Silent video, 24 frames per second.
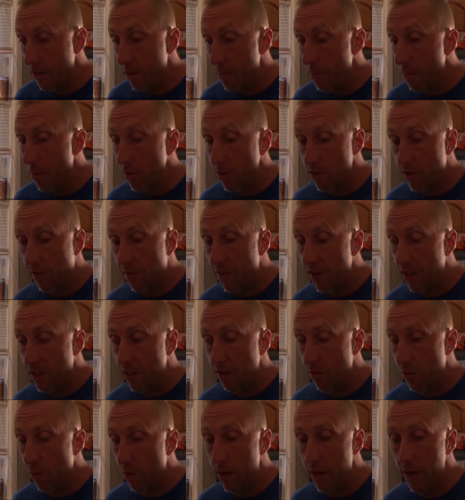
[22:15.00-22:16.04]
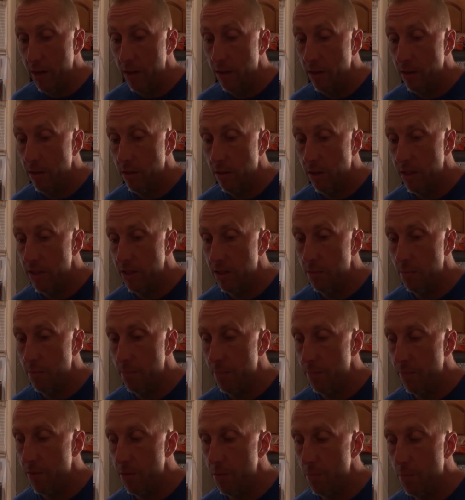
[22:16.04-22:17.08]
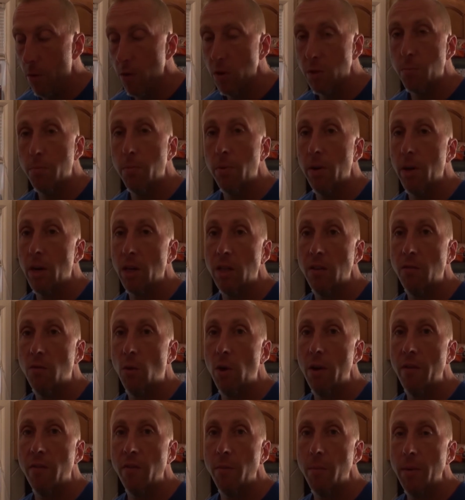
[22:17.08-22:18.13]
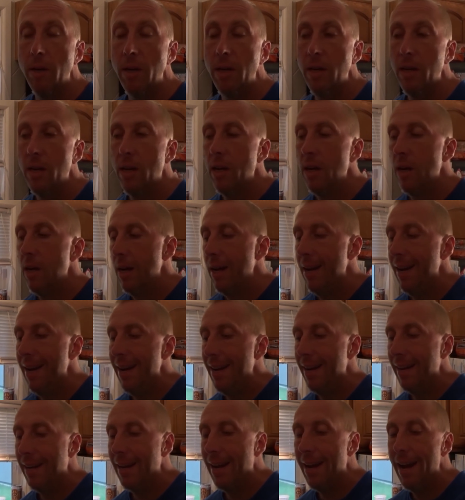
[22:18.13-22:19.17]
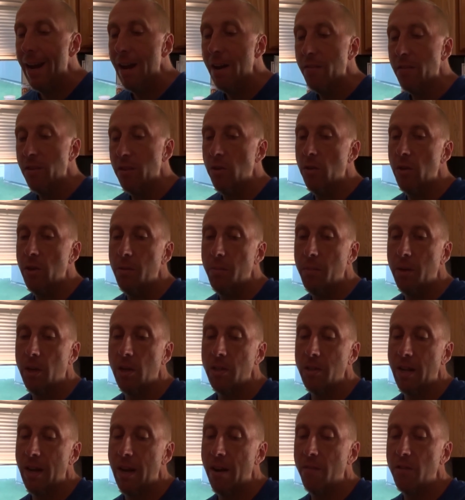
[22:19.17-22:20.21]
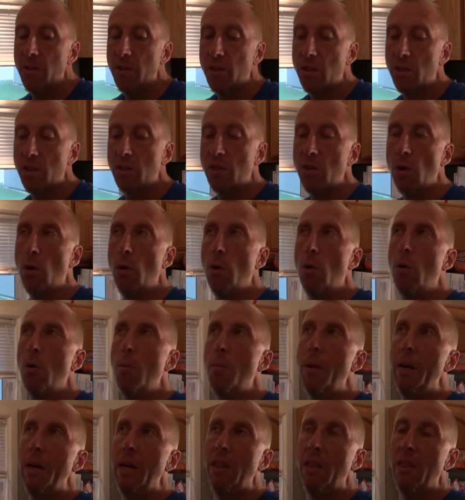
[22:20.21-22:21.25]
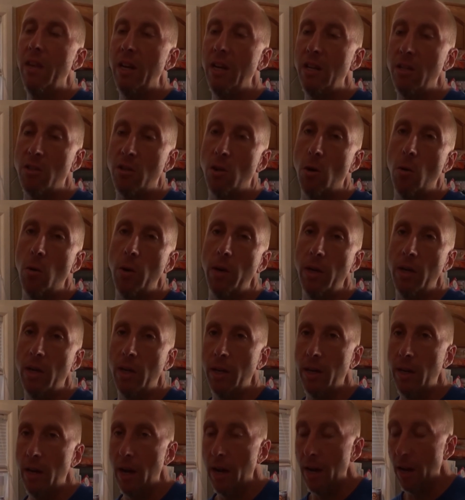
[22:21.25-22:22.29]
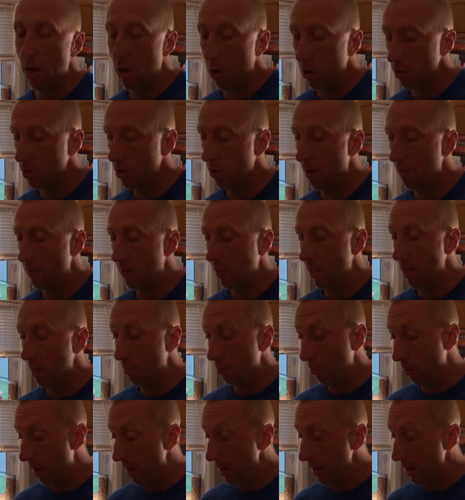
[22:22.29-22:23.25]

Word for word: the most effective way, it, most productive way for me. And I have to do it because I have so many things going on. And I also have to keep